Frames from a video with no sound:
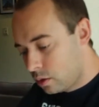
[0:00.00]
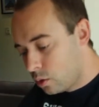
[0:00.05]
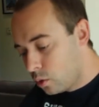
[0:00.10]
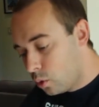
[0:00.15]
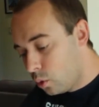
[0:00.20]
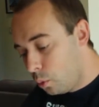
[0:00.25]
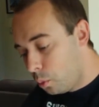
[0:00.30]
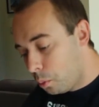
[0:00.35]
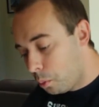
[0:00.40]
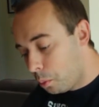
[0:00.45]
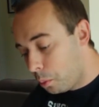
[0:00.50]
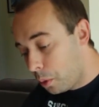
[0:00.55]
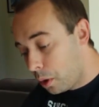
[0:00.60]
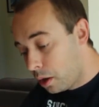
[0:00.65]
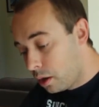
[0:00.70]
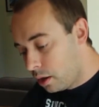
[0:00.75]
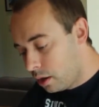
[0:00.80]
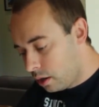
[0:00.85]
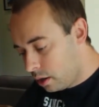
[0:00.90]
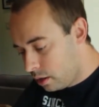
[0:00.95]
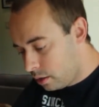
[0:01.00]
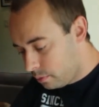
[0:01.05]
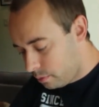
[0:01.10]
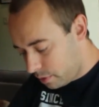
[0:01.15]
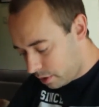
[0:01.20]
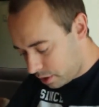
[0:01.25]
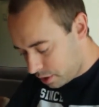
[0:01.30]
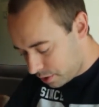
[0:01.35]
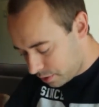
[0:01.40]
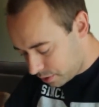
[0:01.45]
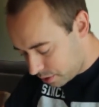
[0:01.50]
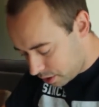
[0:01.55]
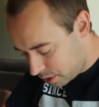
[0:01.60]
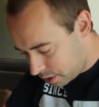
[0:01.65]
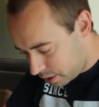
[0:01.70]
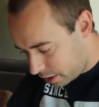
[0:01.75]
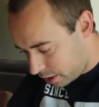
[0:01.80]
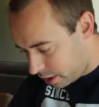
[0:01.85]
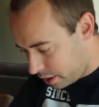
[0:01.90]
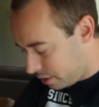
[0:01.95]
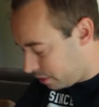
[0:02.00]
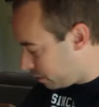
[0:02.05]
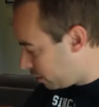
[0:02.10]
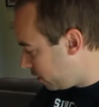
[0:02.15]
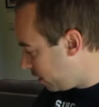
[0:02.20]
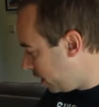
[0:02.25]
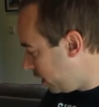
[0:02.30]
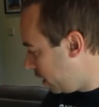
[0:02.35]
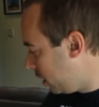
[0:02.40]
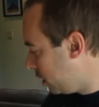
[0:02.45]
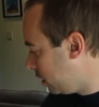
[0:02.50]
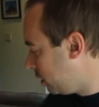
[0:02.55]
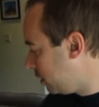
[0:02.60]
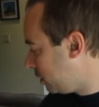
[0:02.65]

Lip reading: Ooh. Make sure there's nothing under there.